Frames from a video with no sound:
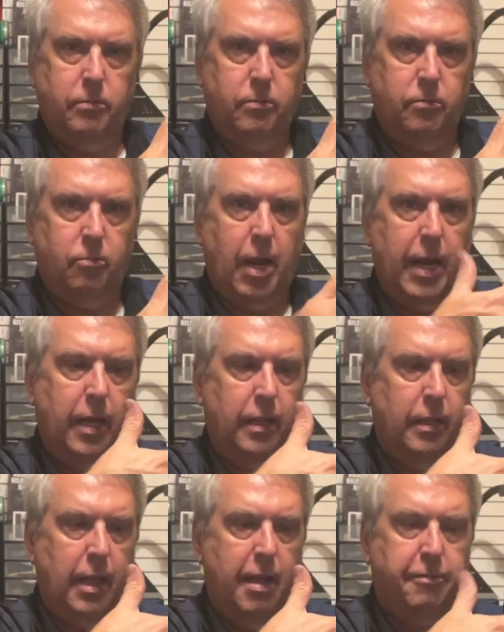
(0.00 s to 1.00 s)
right and
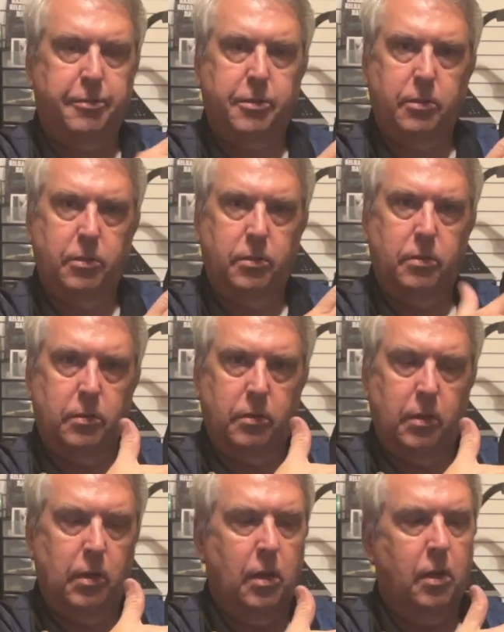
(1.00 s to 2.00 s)
left.
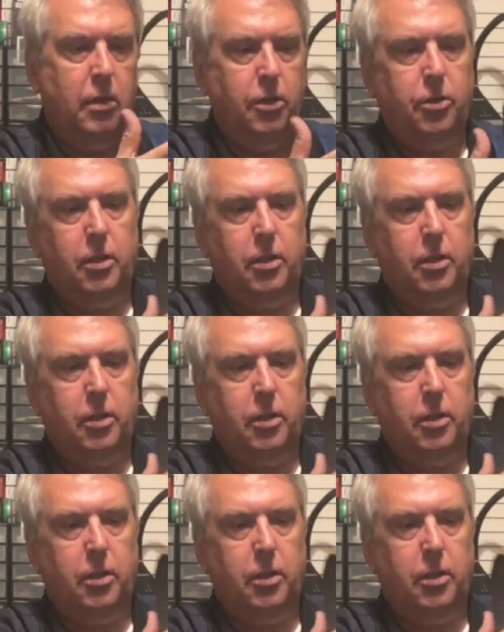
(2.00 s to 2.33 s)
You can